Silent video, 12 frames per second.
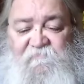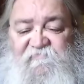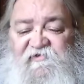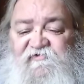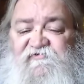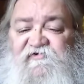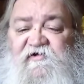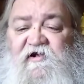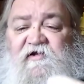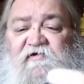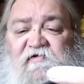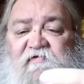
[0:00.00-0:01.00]
this is
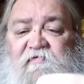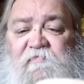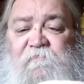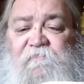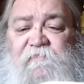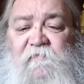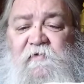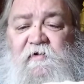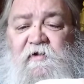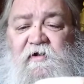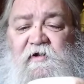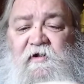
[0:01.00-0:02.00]
another,
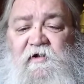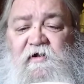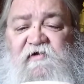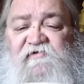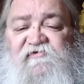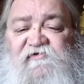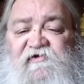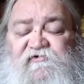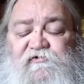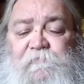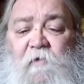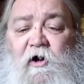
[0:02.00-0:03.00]
this is a
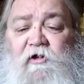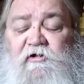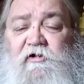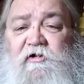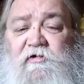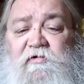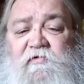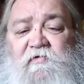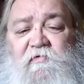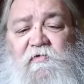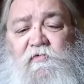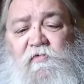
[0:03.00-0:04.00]
smaller
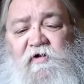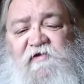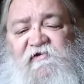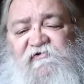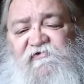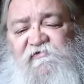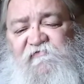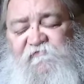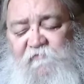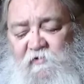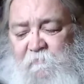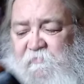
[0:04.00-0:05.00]
one. This is
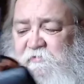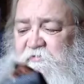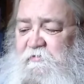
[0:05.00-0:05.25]
from,